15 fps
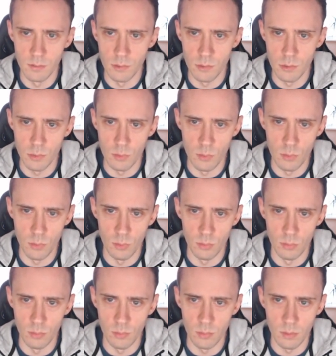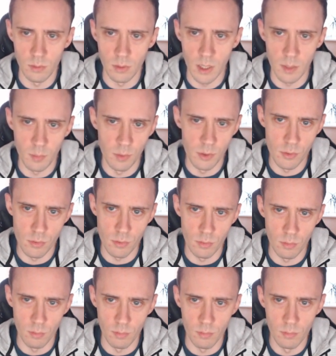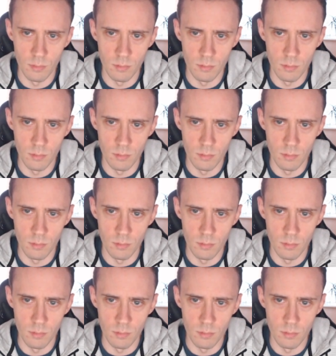to Arbitrum,